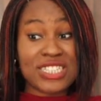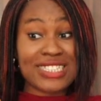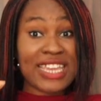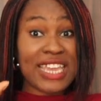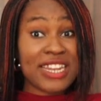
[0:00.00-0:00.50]

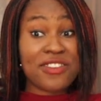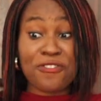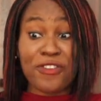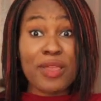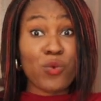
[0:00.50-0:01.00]
it in the
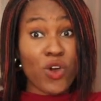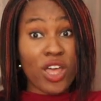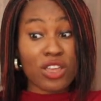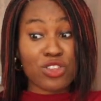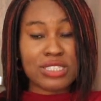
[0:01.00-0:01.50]

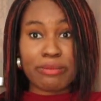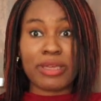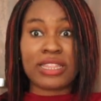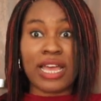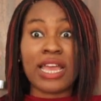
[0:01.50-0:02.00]
framework doesn't
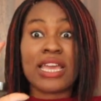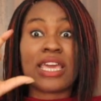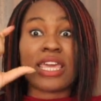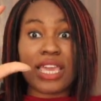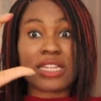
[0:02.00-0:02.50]
mean that
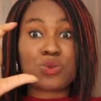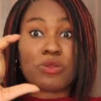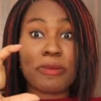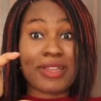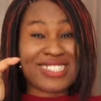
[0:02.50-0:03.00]
it will
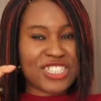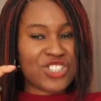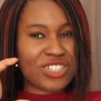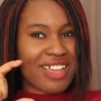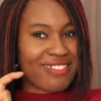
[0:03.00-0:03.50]
be
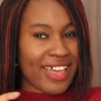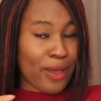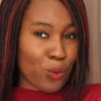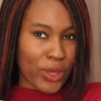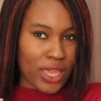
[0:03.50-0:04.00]
partitioned
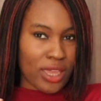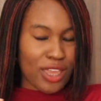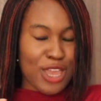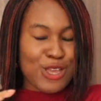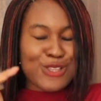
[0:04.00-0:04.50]
that way.
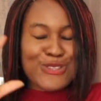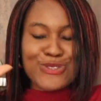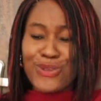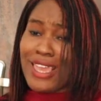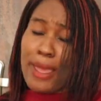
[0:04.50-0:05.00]

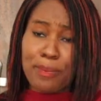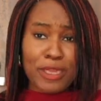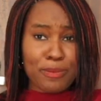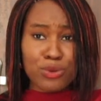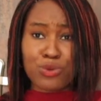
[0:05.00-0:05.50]
So yeah,
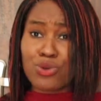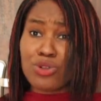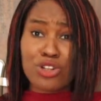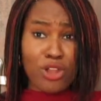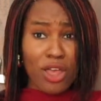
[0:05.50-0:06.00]
people,
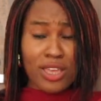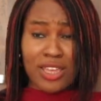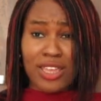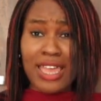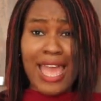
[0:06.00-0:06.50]
good
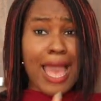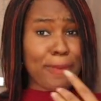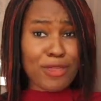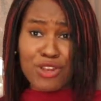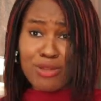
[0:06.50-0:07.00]
luck.
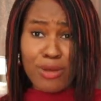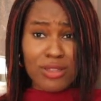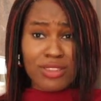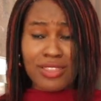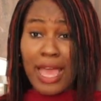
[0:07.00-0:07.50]
Happy new
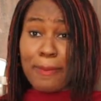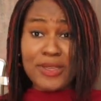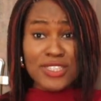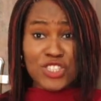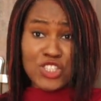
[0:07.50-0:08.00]
month,
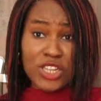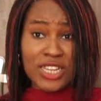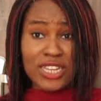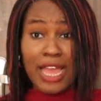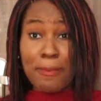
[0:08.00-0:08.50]
happy
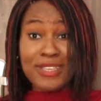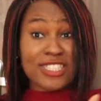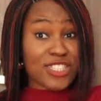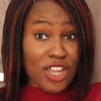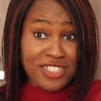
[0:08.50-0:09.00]
studying, happy
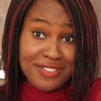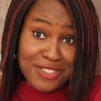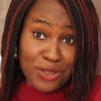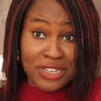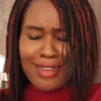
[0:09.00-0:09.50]
start of
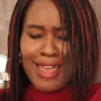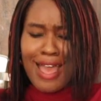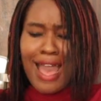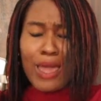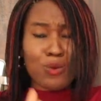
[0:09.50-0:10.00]
study.
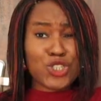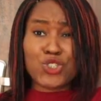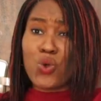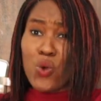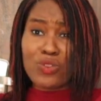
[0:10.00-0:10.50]
I wish
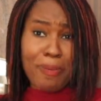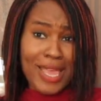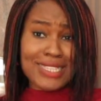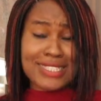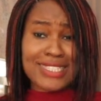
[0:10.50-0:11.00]
you all the
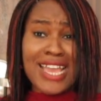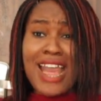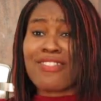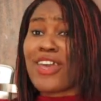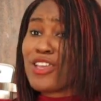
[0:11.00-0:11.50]
best.
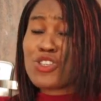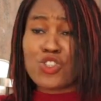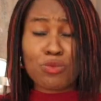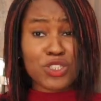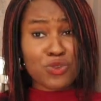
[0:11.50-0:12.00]
Thank you
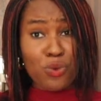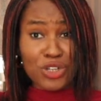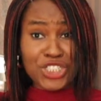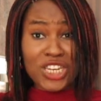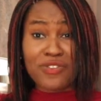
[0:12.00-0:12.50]
so much for
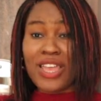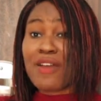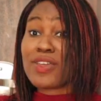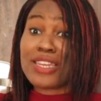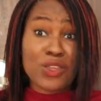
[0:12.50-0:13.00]
watching. If you
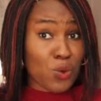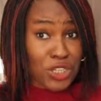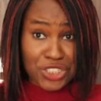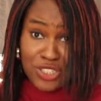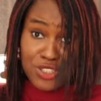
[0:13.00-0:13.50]
have any
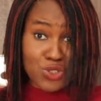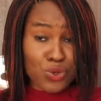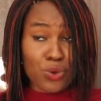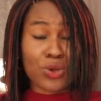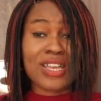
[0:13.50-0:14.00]
questions at
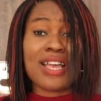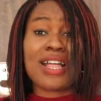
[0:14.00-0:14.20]
all,